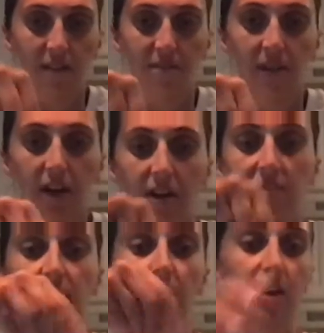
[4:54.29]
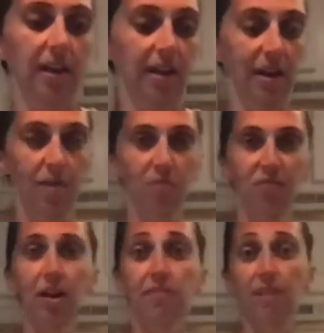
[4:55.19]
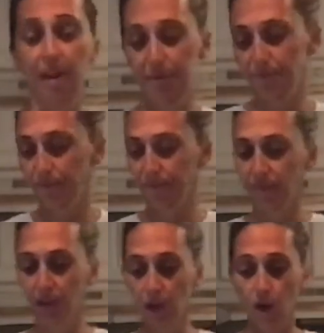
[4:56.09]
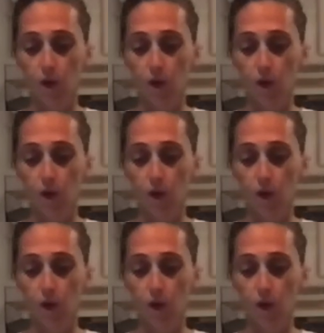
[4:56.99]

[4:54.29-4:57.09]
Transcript: very fine.